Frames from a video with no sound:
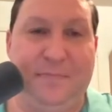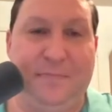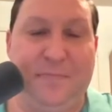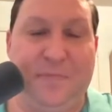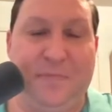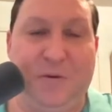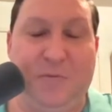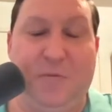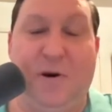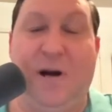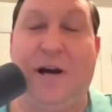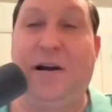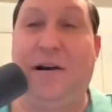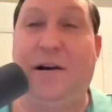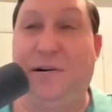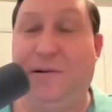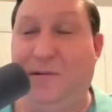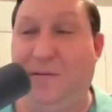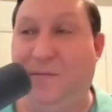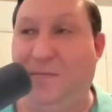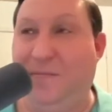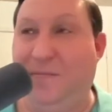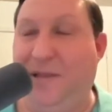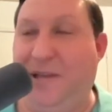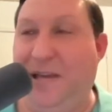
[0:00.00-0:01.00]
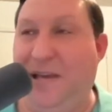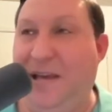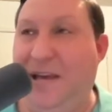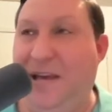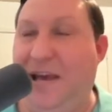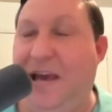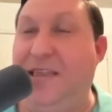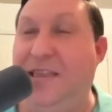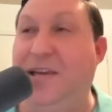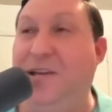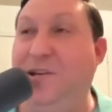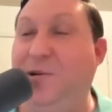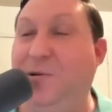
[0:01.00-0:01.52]
Wow.
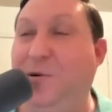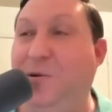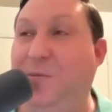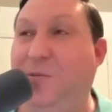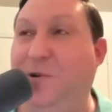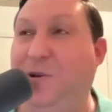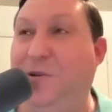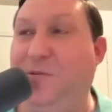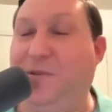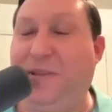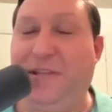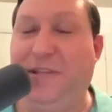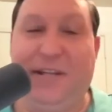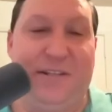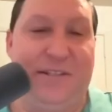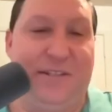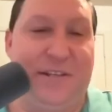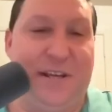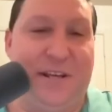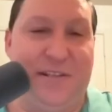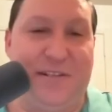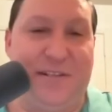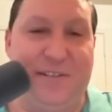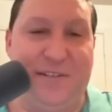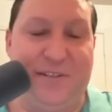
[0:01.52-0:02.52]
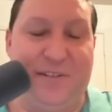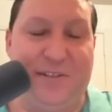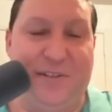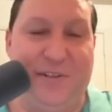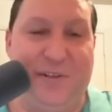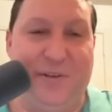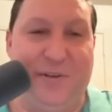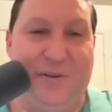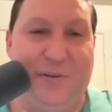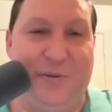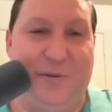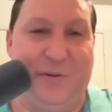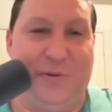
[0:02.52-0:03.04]
And then you were briefly in Texas
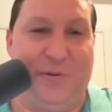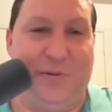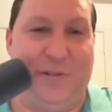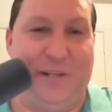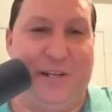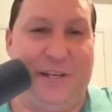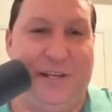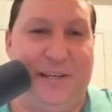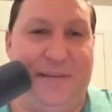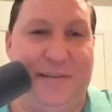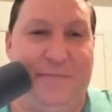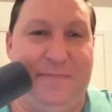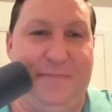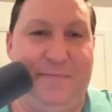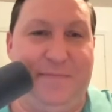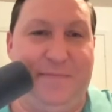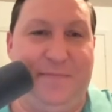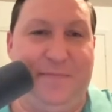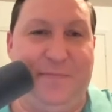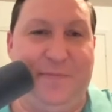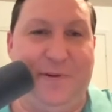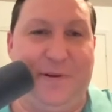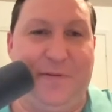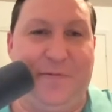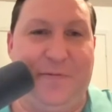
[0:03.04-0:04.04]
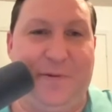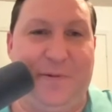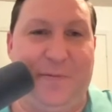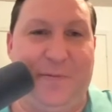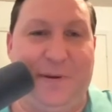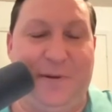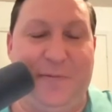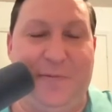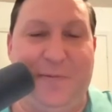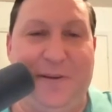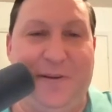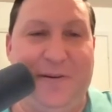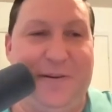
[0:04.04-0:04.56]
too, like for a
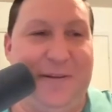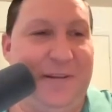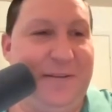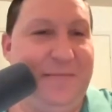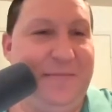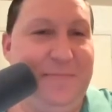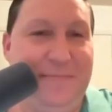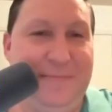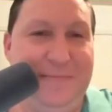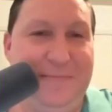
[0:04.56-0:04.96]
brief period.